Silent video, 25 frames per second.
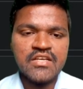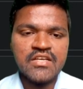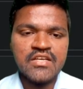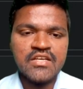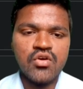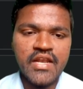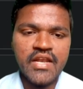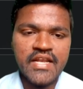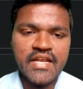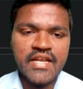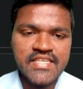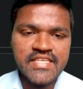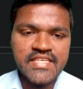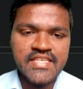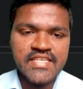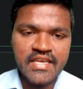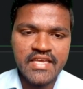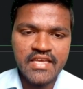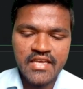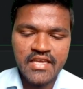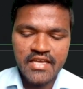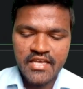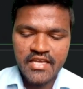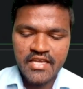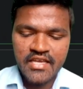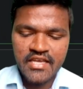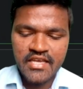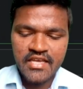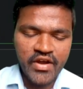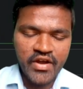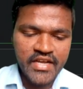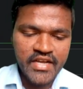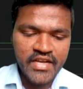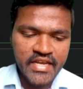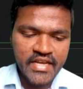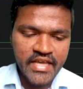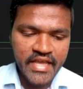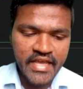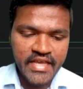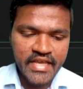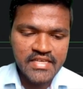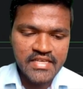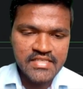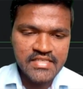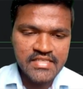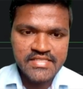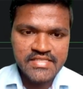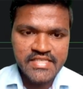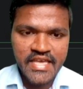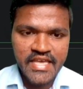So let's say if I
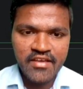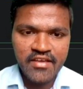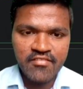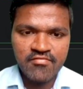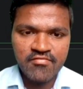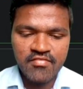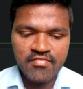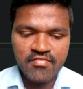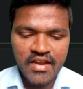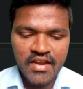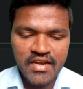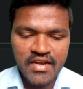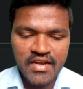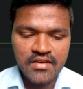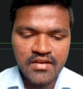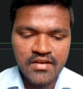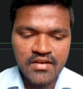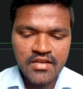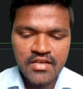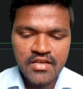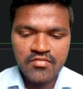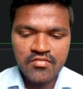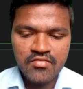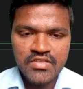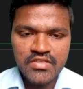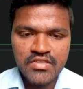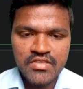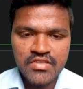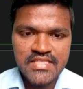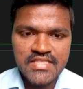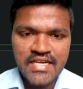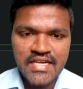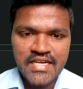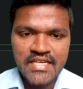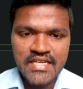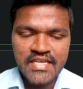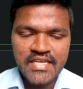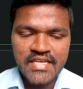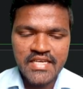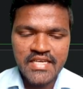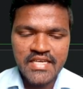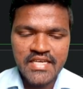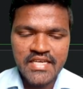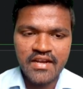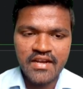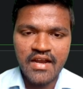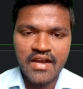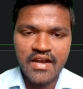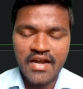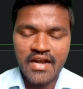take same one with 30
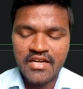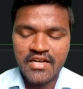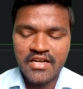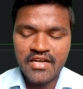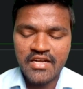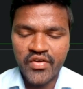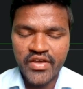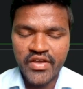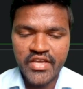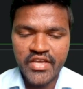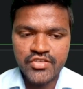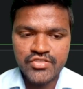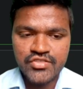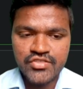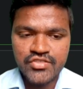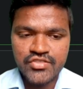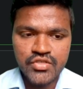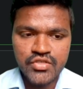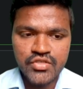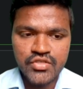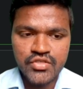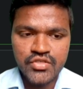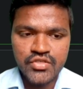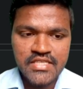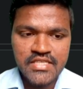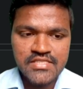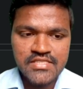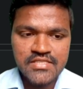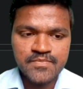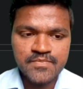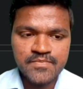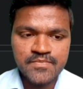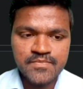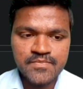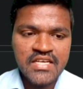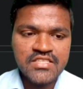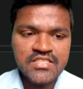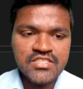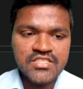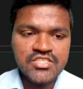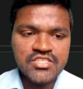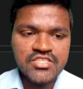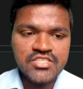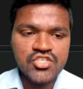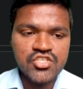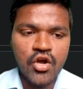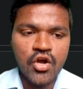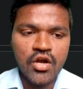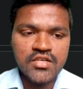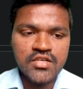here and if I execute this, this
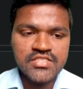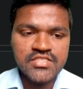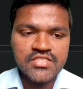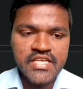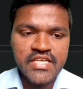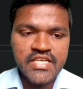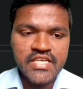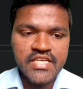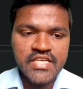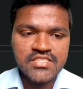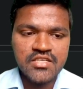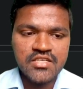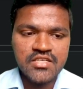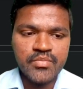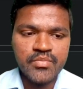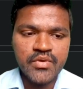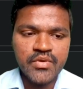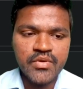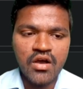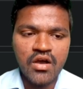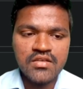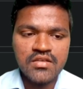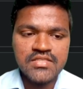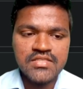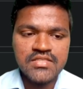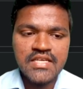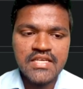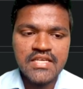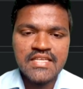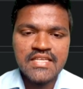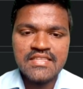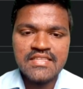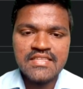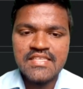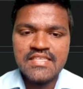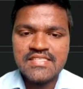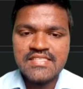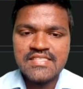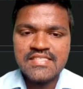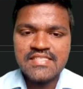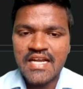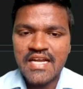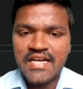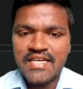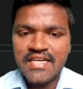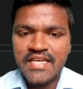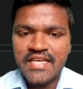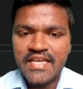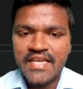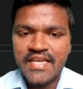is got changed because this
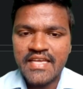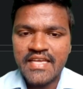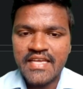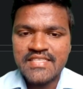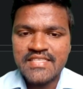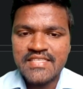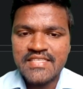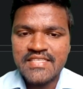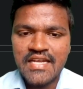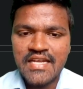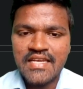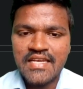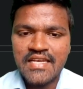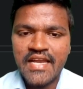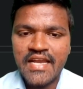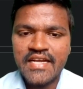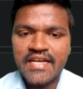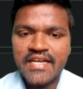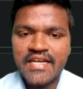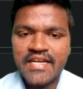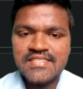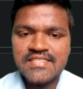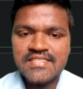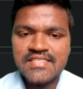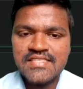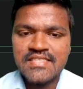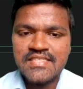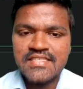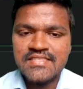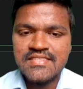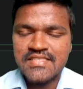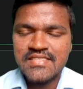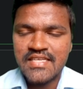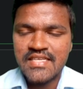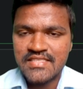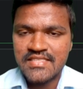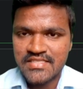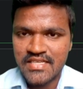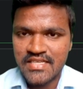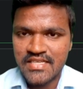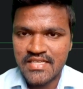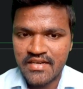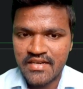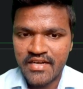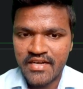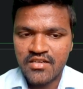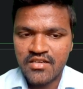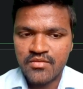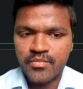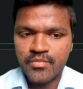30 is the latest insertion,
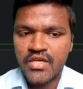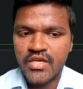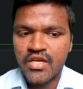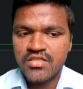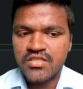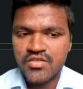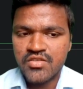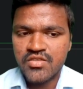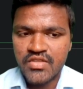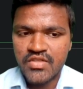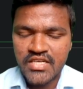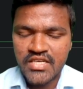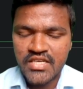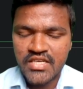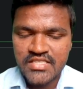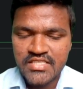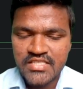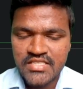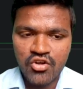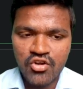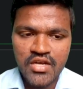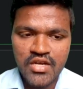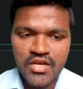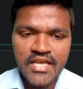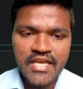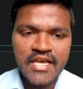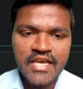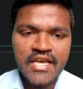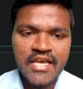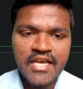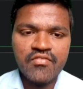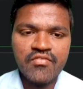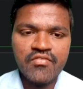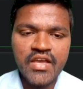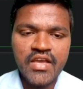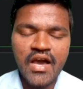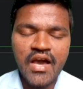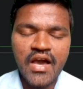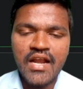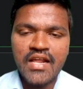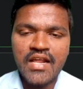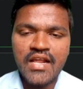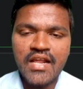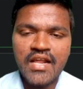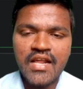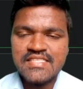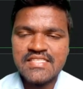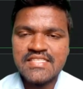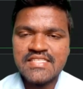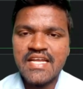right? Because of that reason only we are
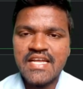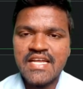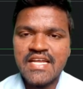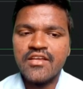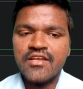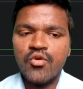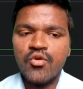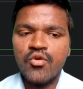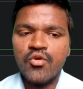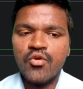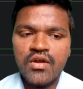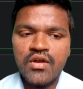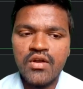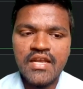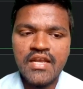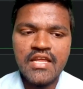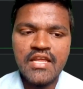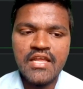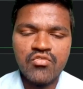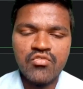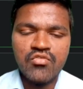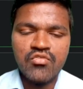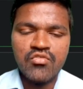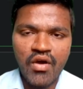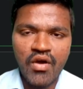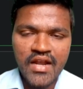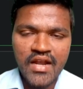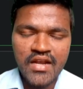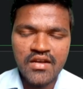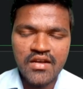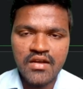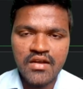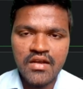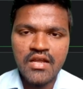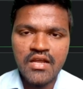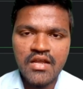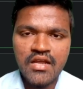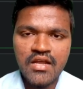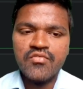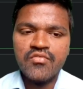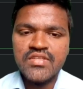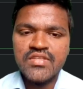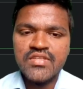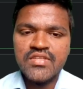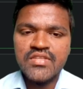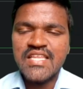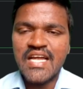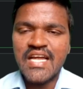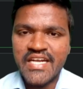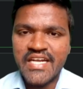considering only one
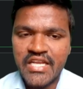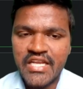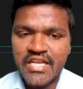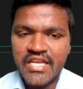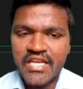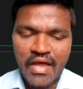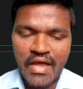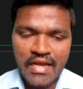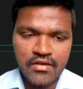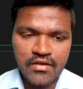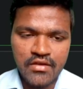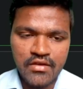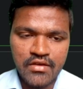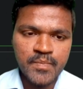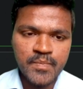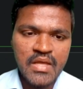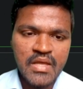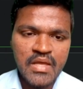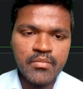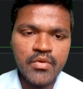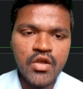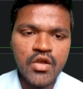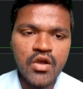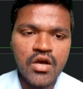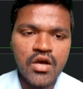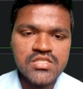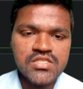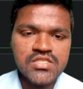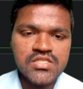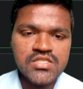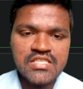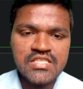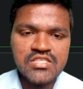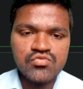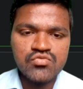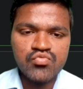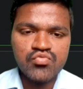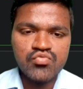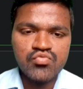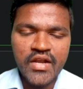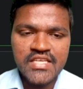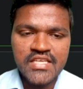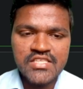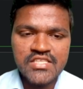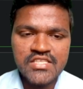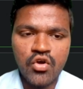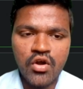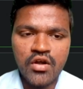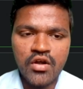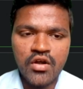with the 30 value, because this one
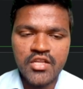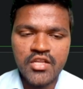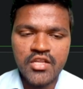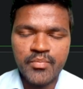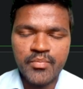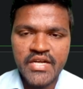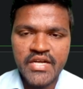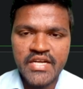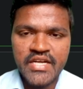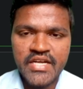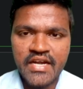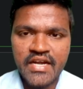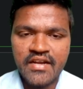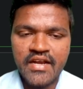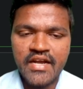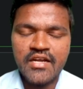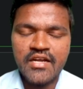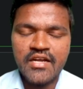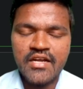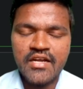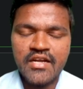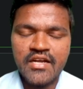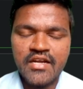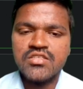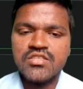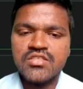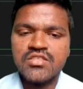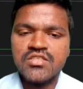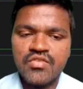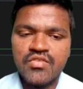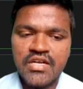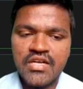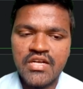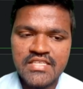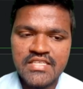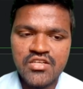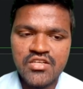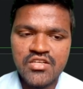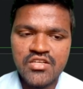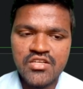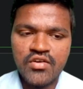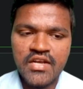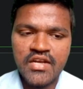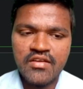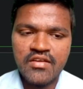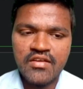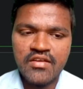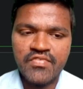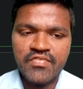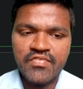is got repeated, right? Because of that reason
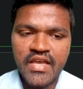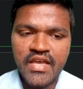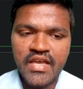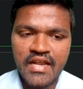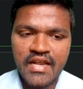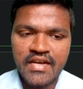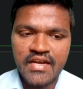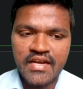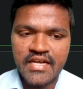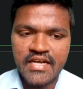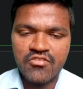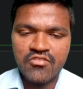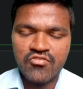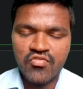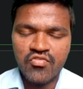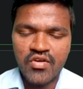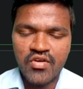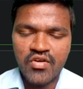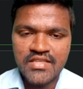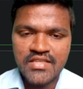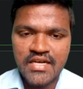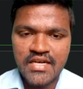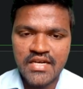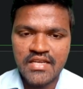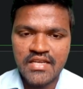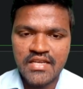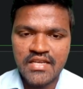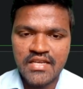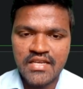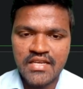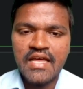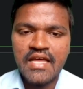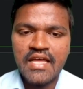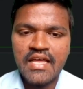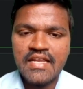only we are getting 130.